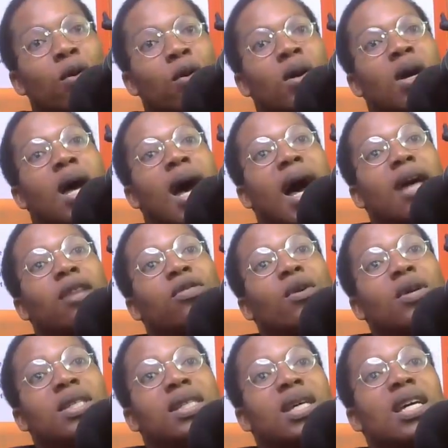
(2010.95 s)
No, I
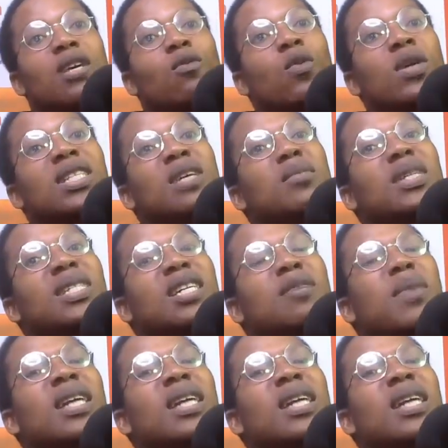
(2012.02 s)
thought say it was a mistake,